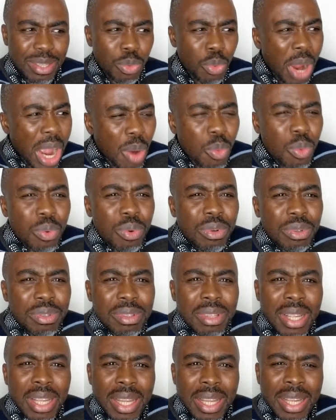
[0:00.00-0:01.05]
Why would
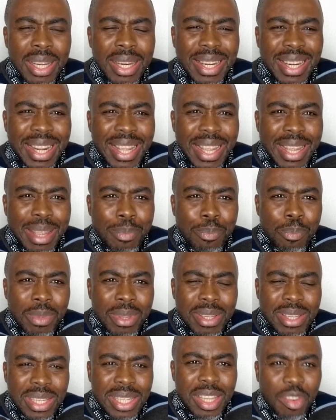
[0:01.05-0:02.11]

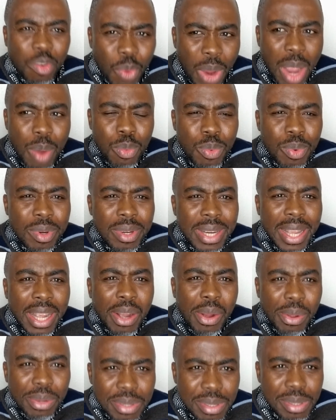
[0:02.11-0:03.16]
the
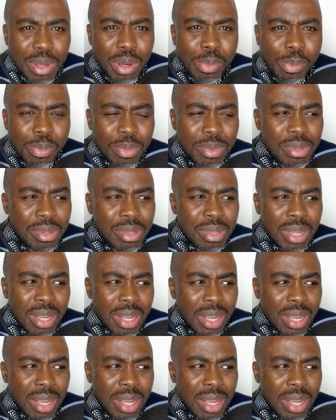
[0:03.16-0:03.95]
customs